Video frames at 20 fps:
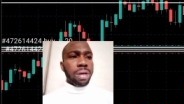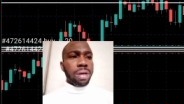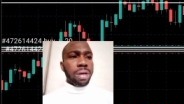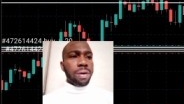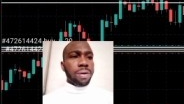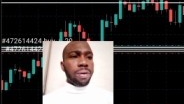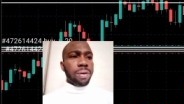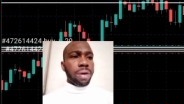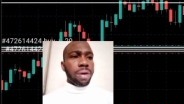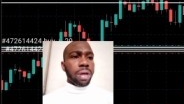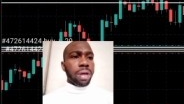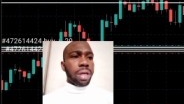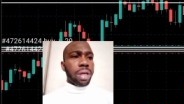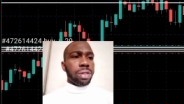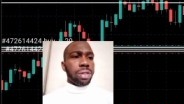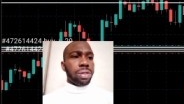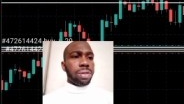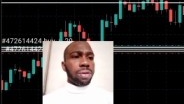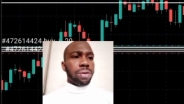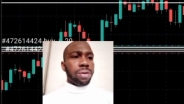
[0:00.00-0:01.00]
Okay,
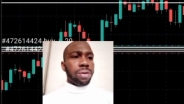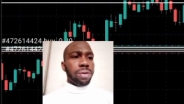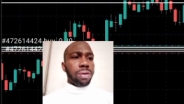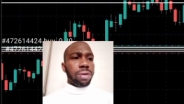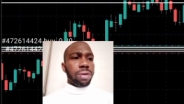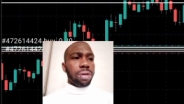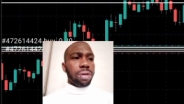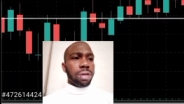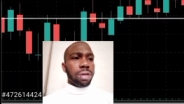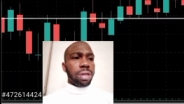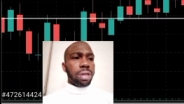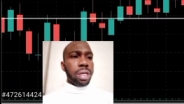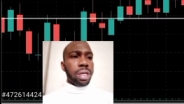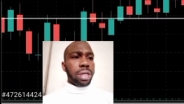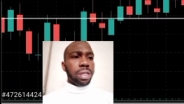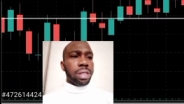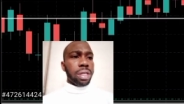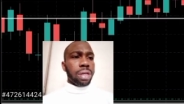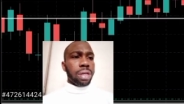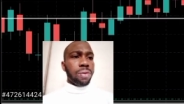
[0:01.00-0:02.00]
so
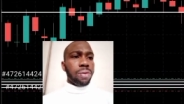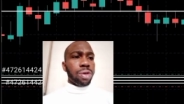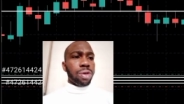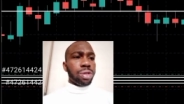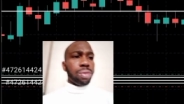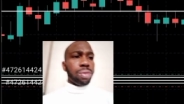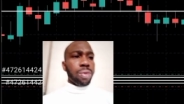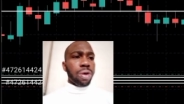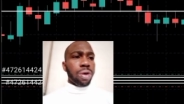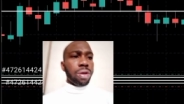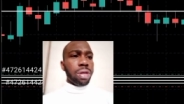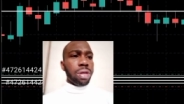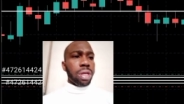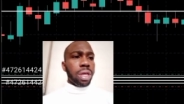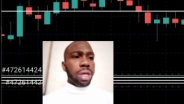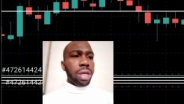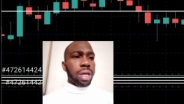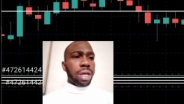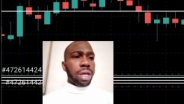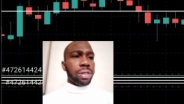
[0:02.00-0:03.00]
yesterday was Monday.
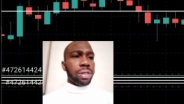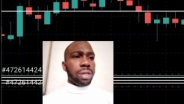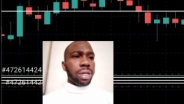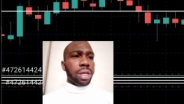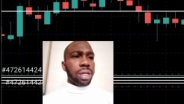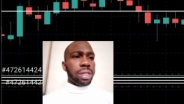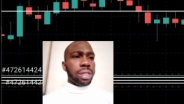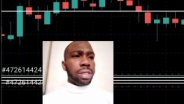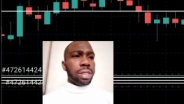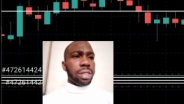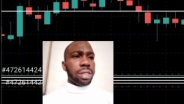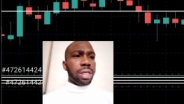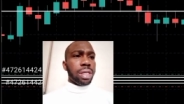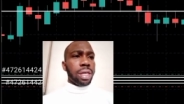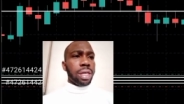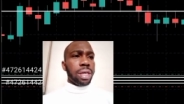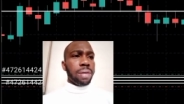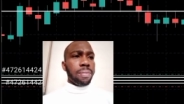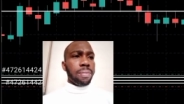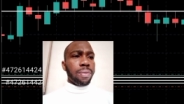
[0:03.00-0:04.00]
As you can see,
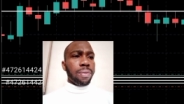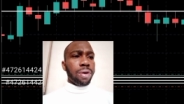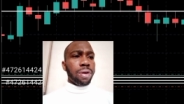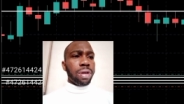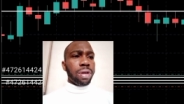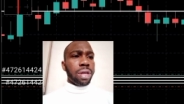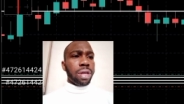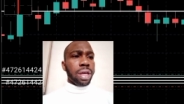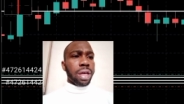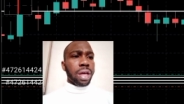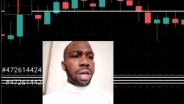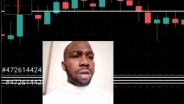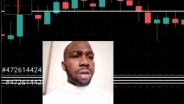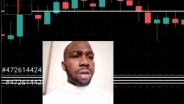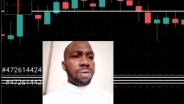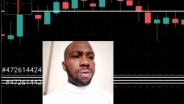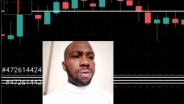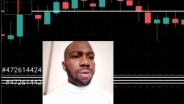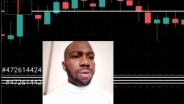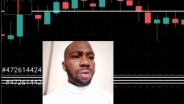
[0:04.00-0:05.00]
Monday candle
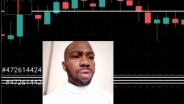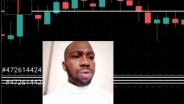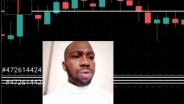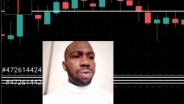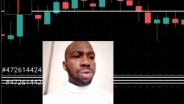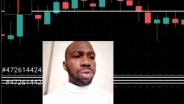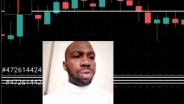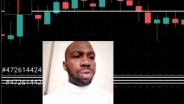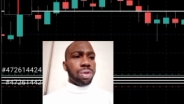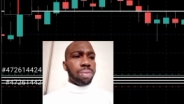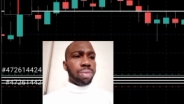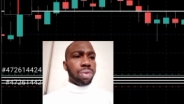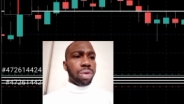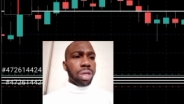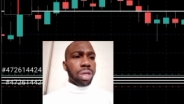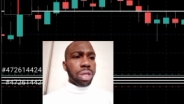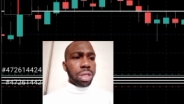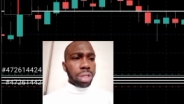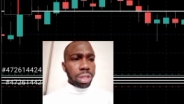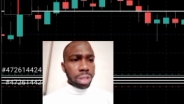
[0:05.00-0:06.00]
closed
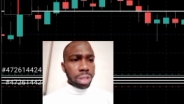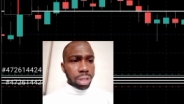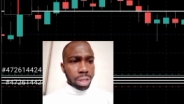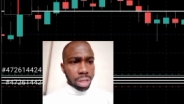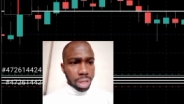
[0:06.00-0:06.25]
bullish.